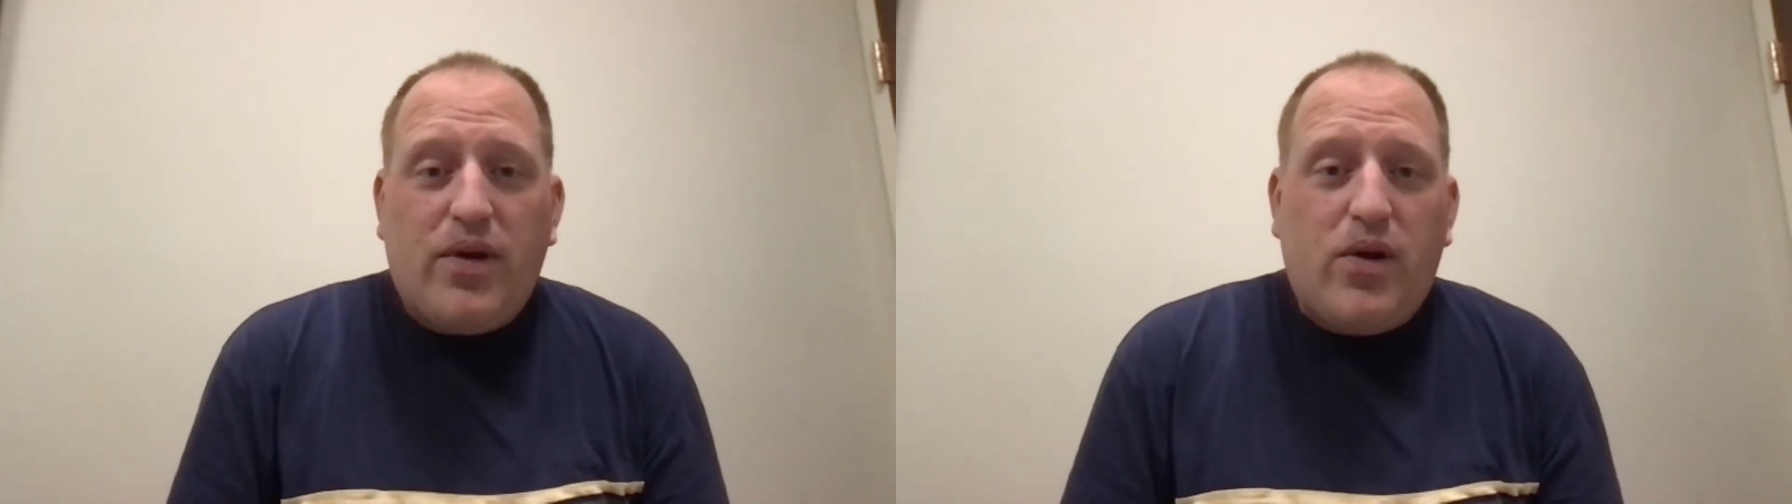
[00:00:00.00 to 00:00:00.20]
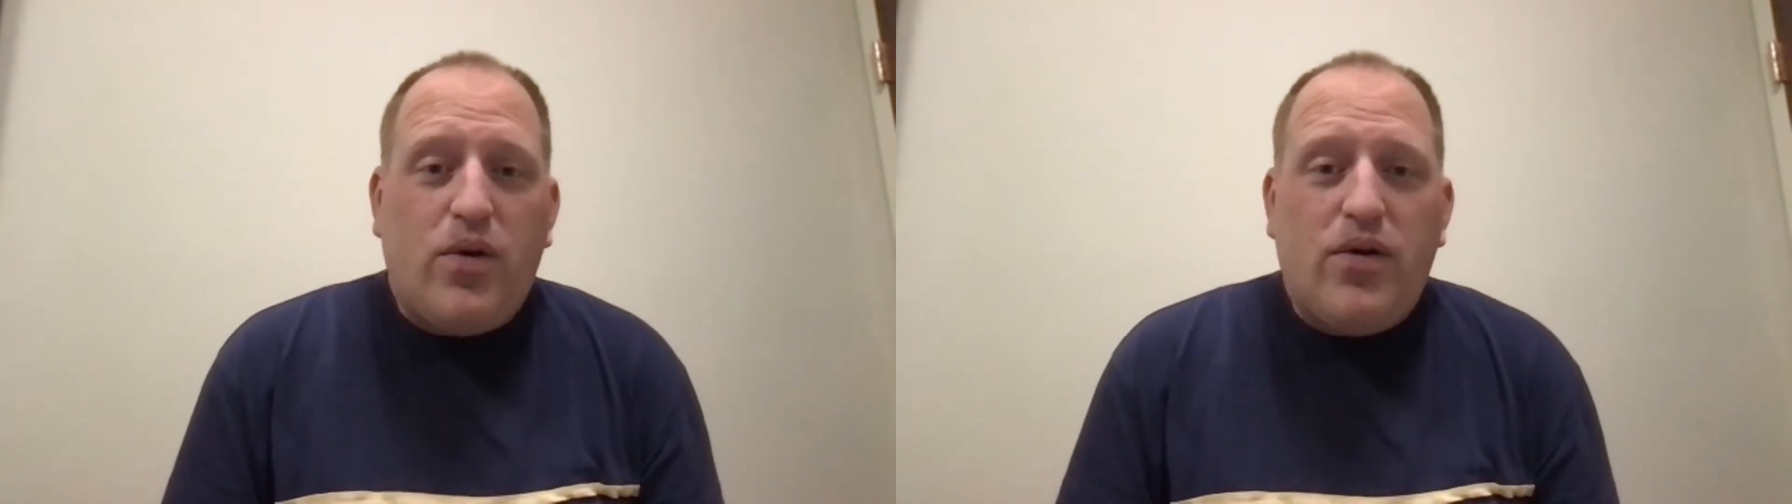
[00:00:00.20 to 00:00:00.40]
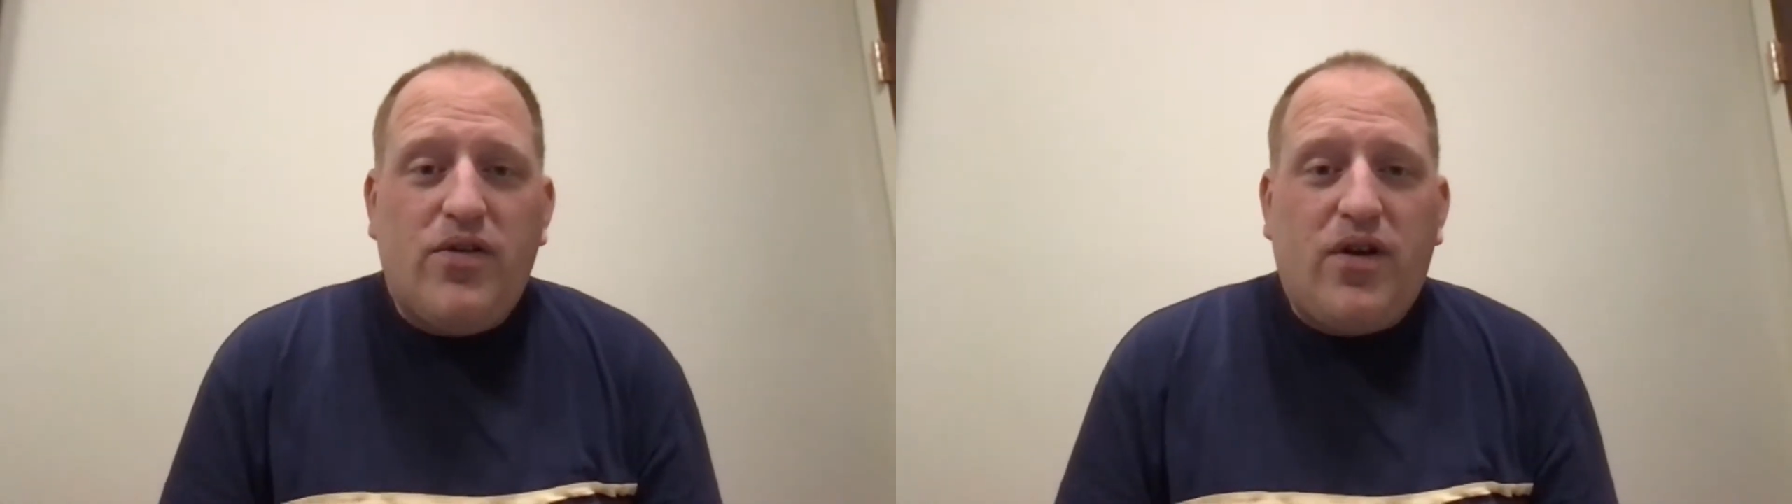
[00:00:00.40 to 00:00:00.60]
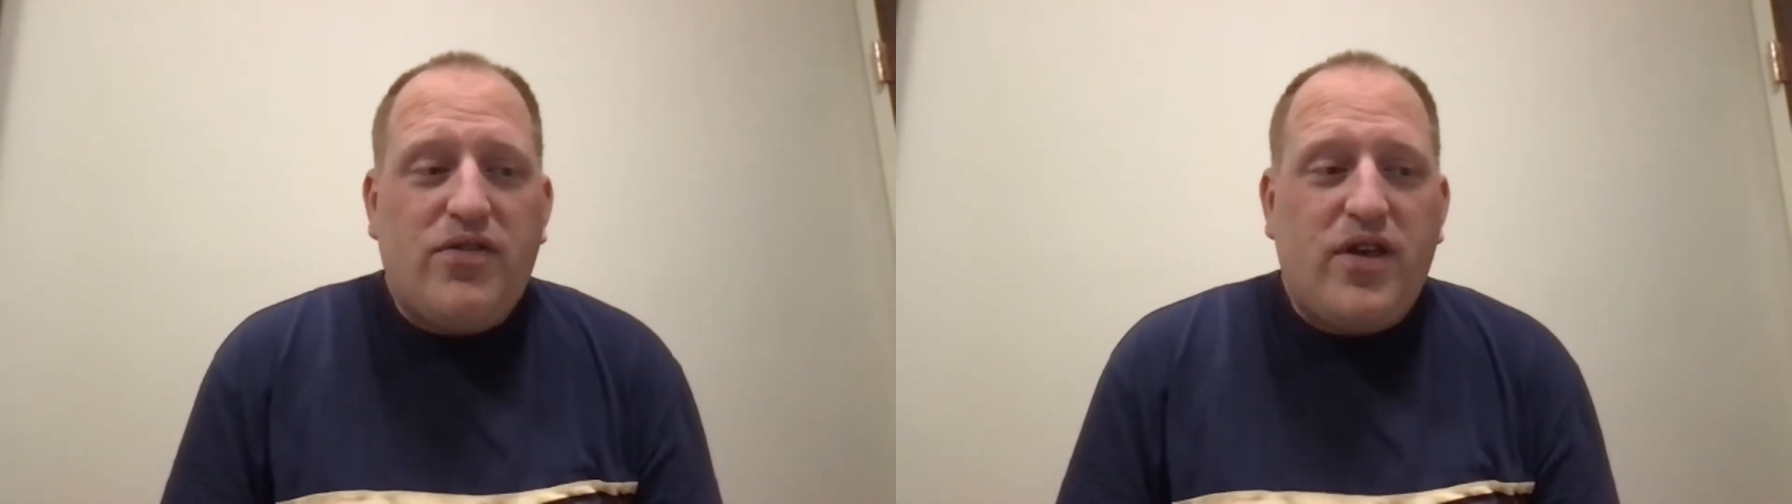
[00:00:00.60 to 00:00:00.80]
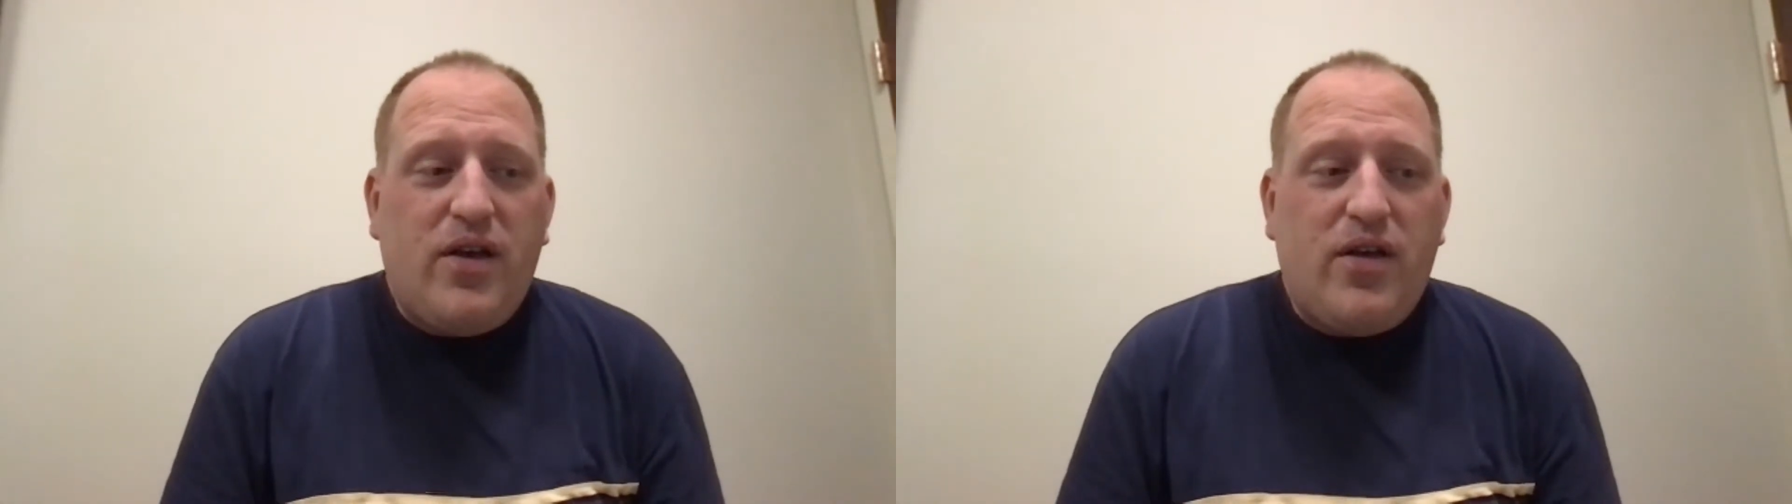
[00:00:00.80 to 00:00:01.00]
recorders
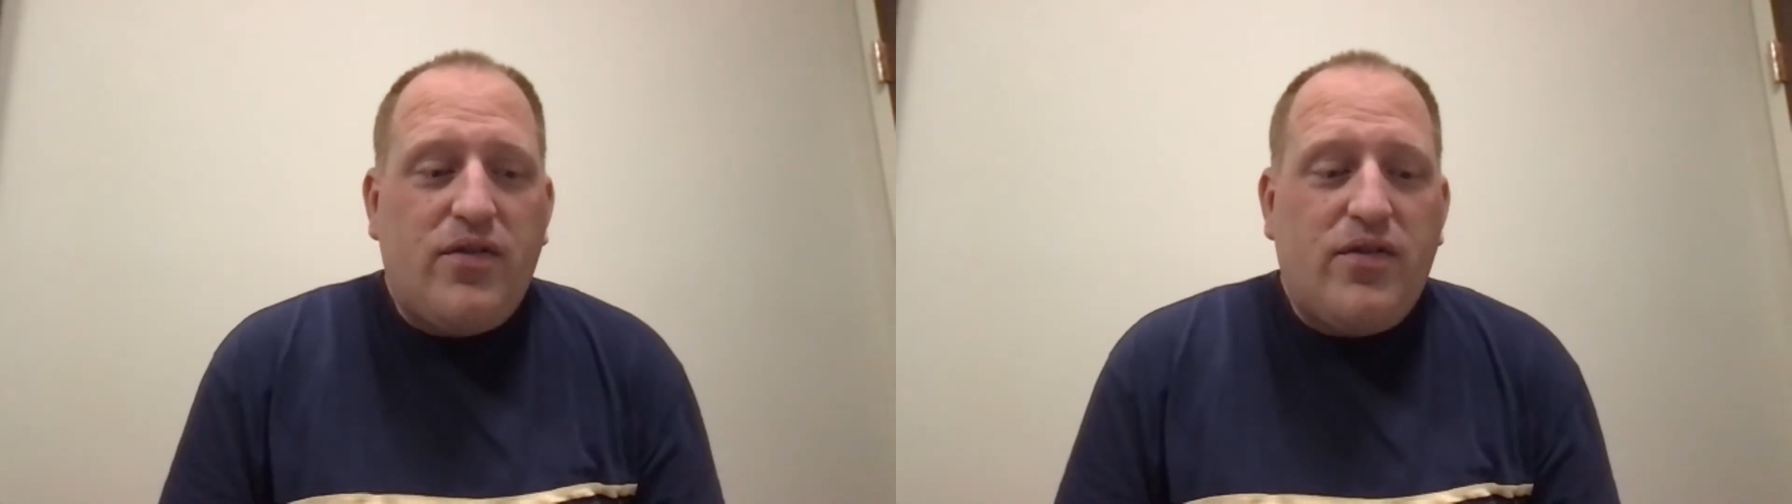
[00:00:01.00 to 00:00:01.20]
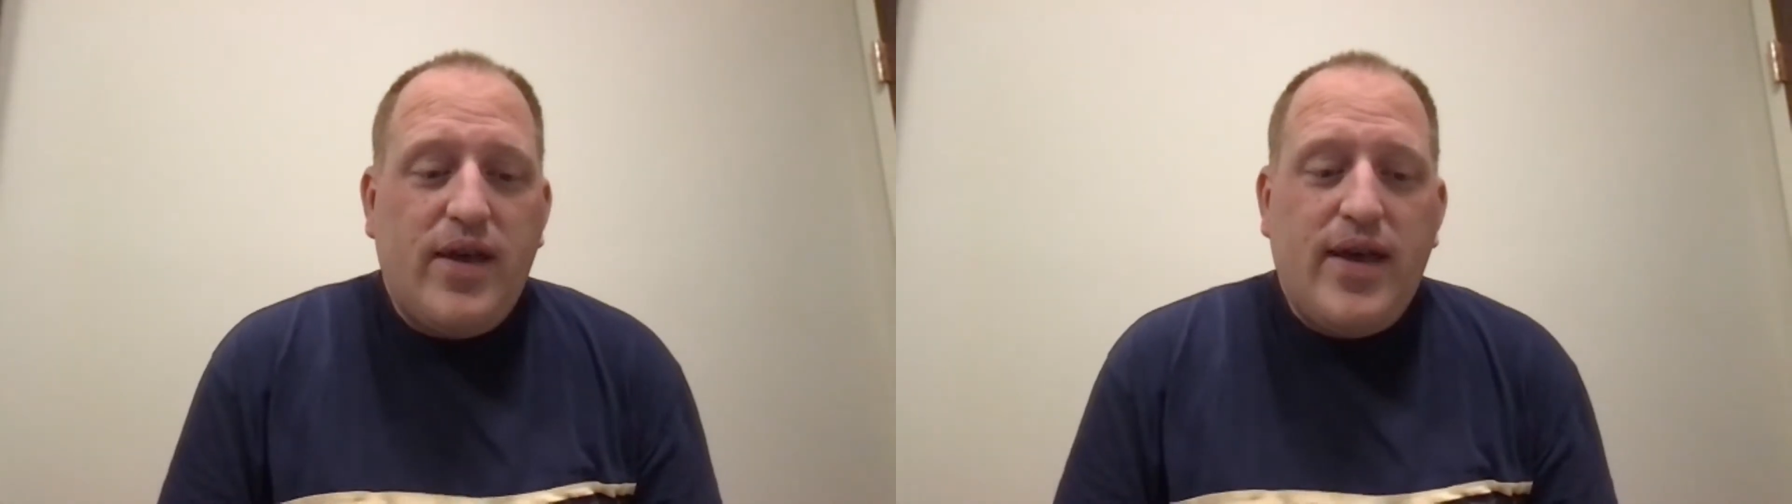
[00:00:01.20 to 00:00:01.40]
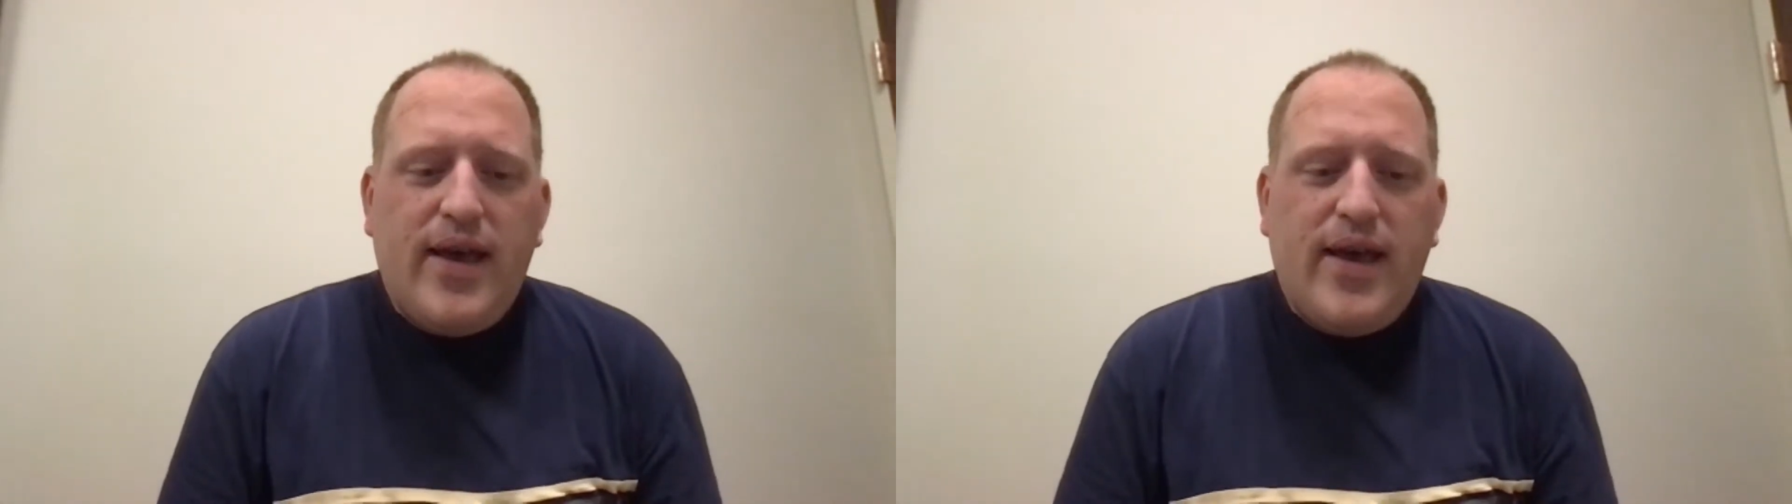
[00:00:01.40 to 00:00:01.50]
ourselves.